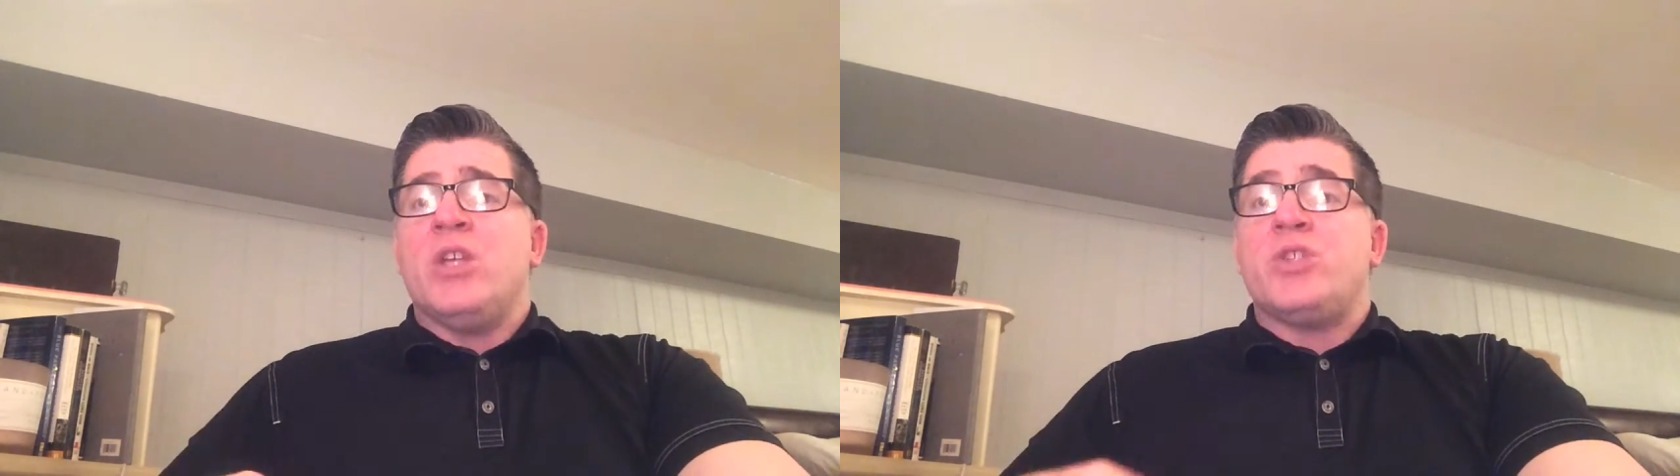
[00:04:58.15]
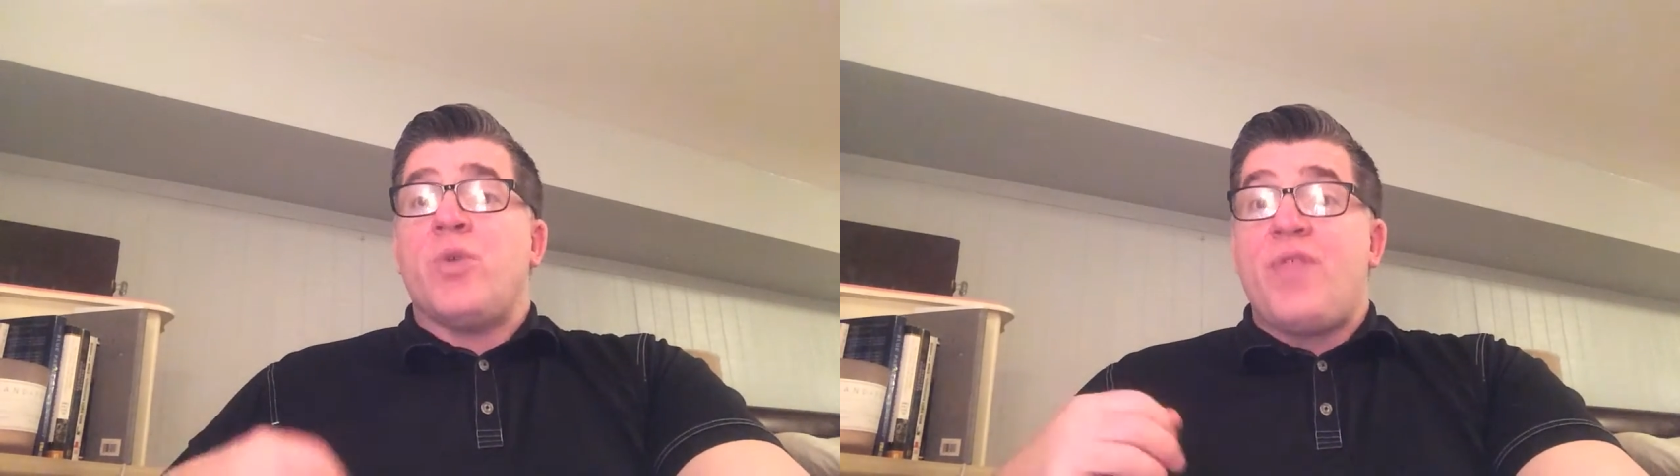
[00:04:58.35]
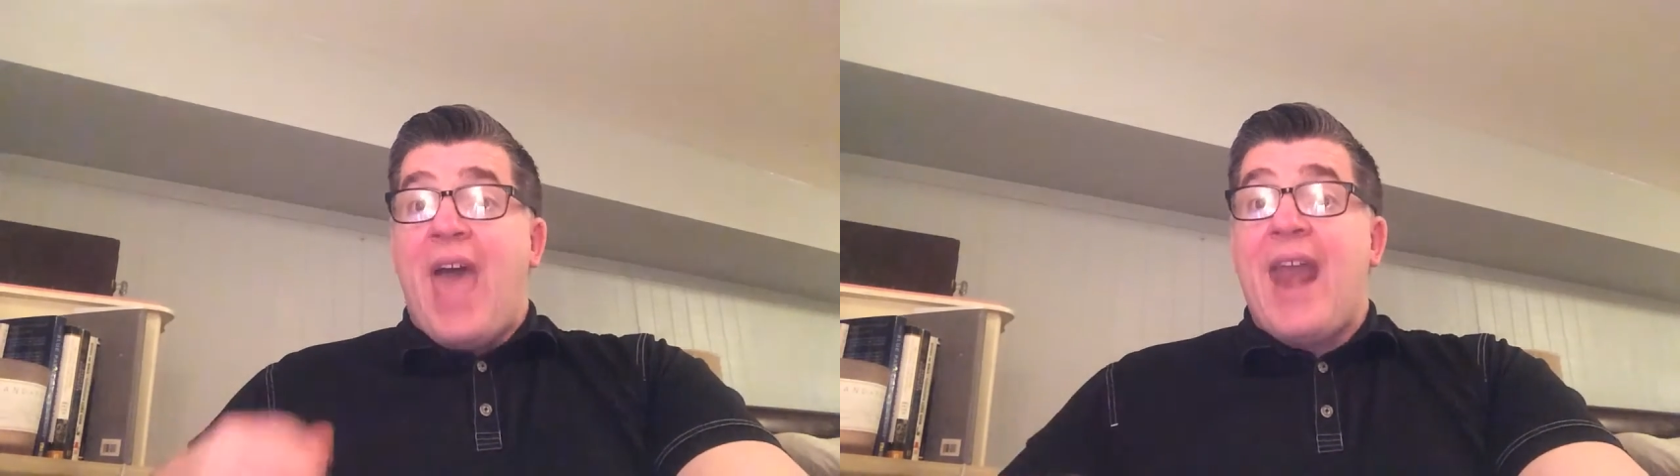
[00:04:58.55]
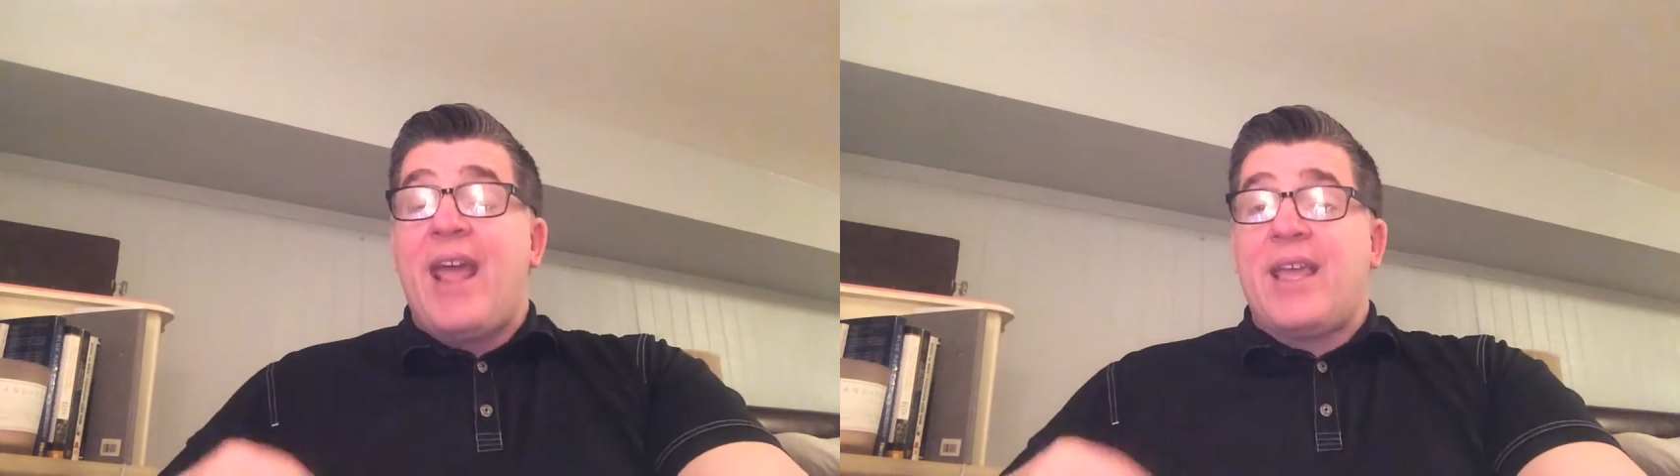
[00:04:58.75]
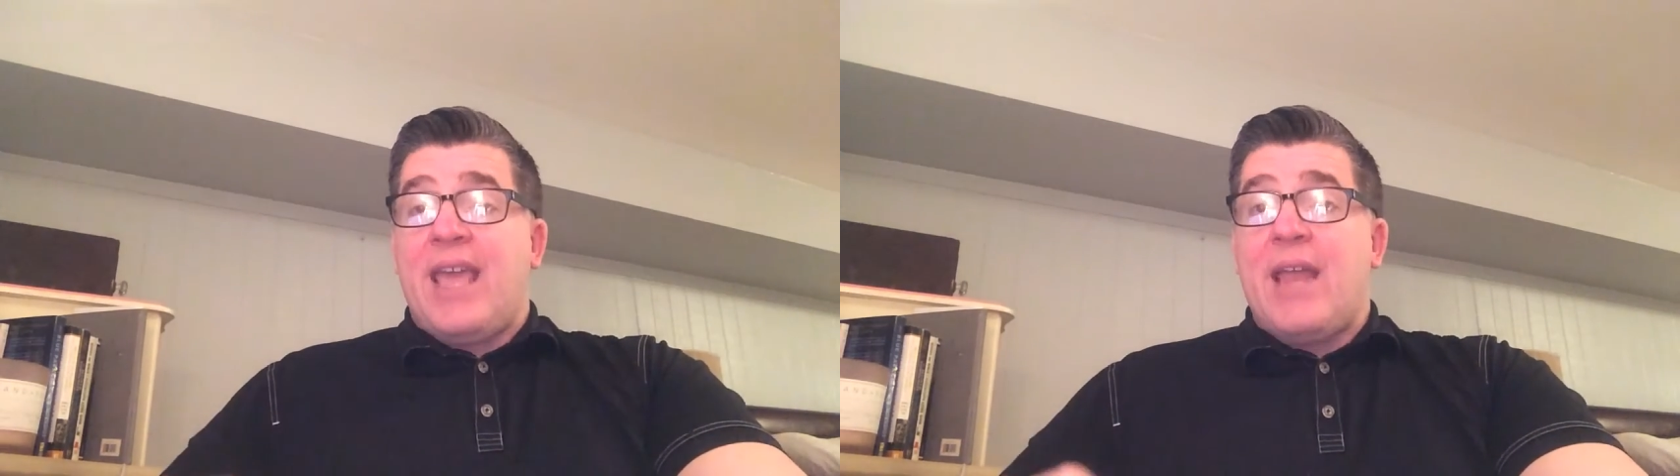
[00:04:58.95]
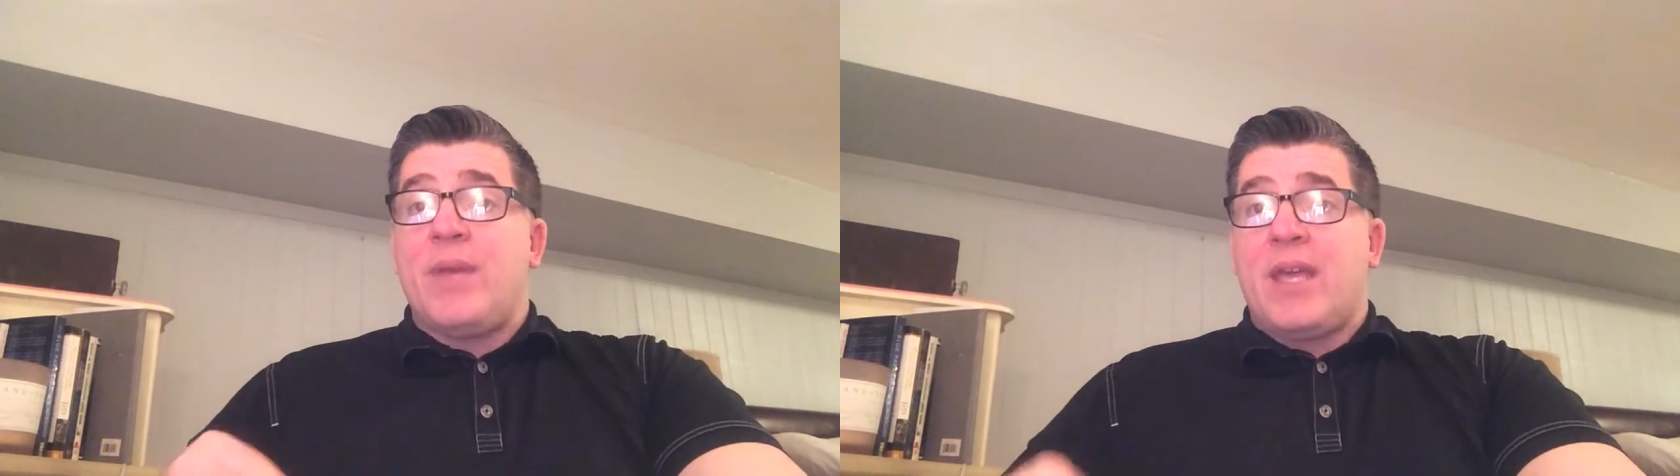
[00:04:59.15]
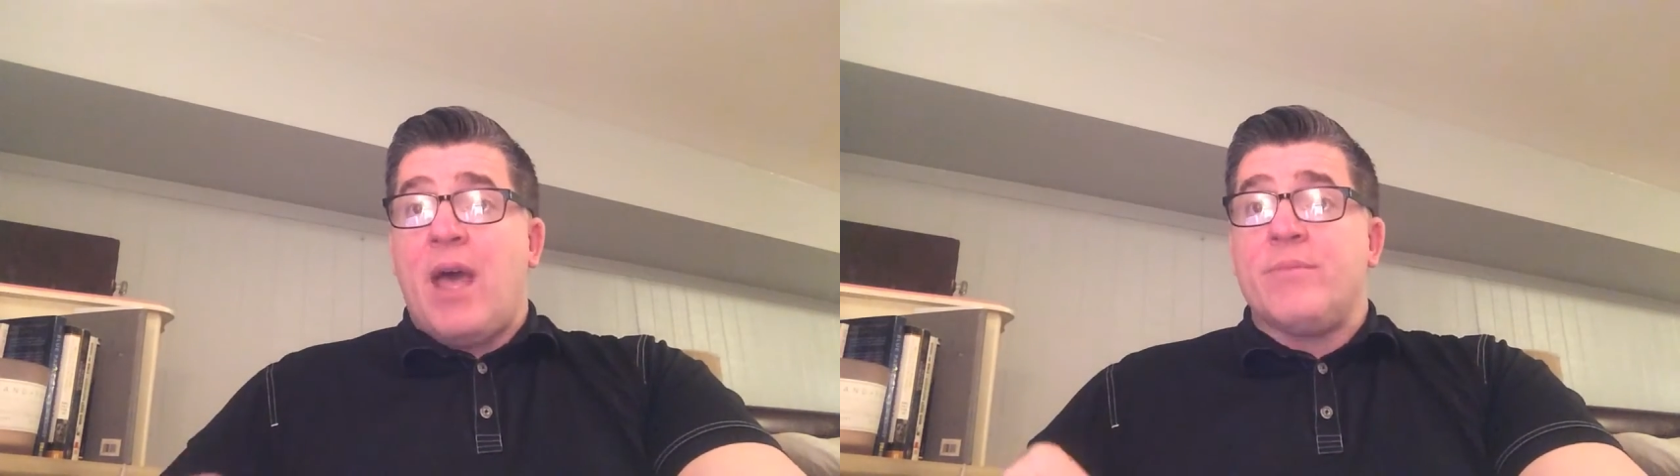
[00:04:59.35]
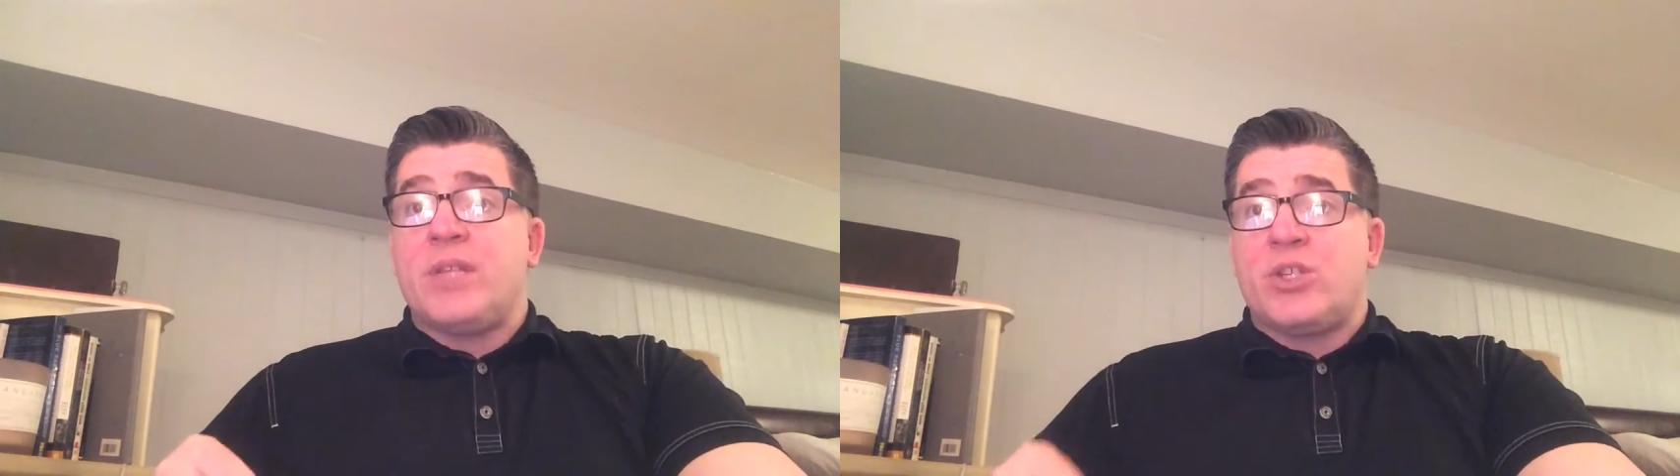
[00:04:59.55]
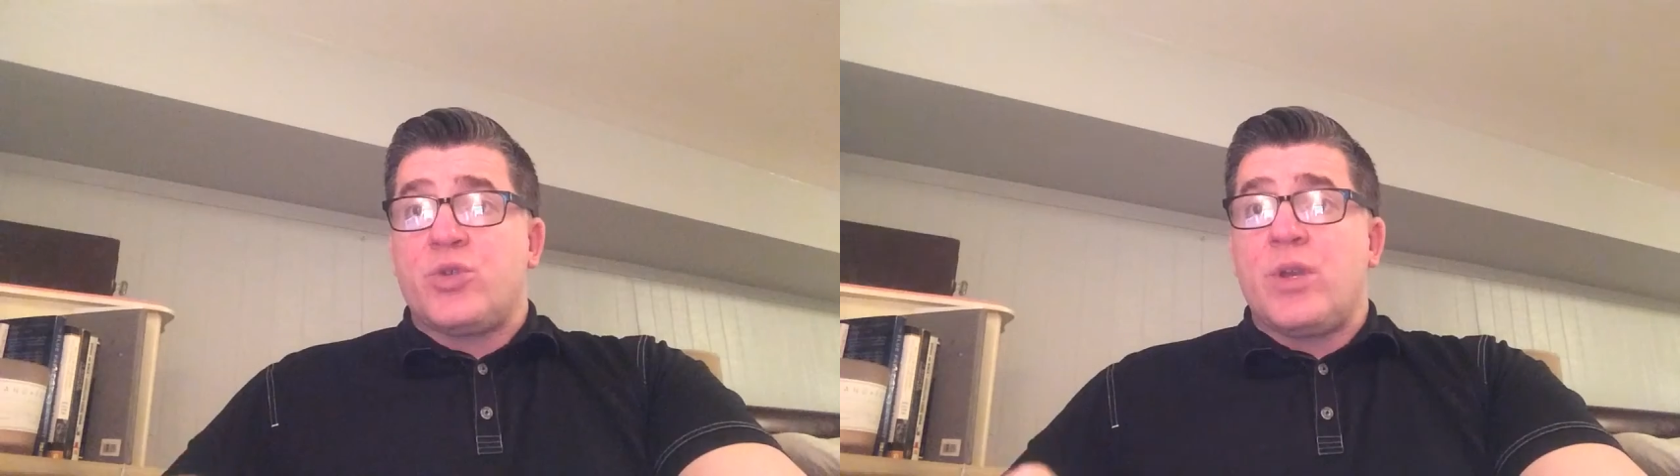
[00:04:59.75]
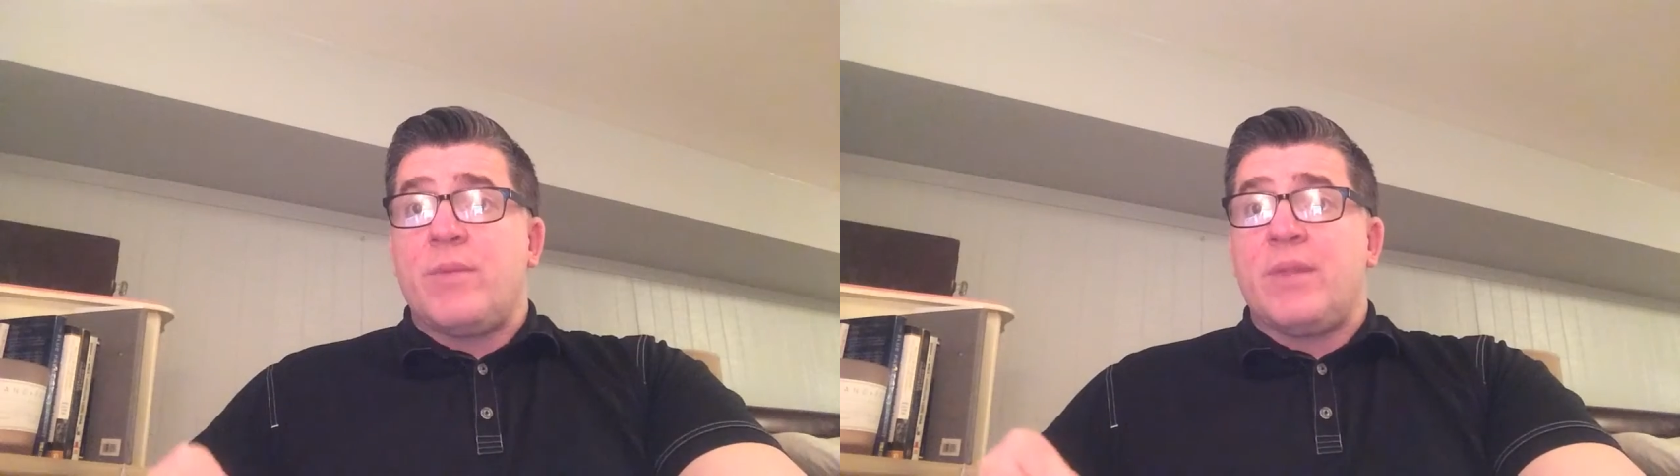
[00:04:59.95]
So that, again, becomes
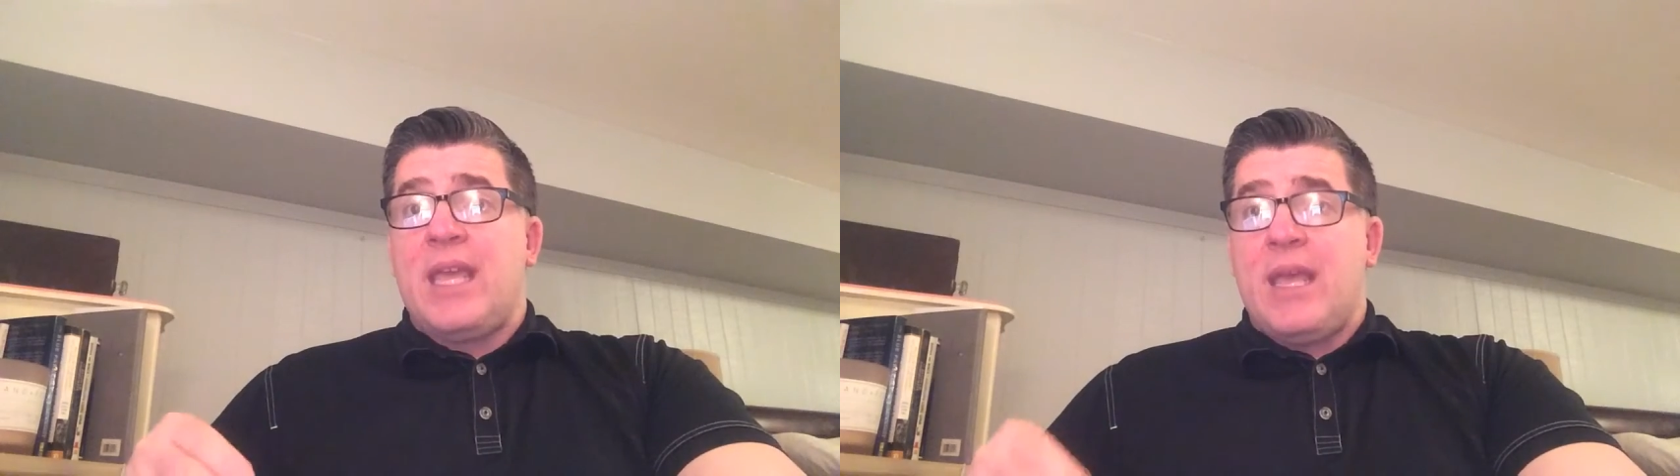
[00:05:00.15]
extremely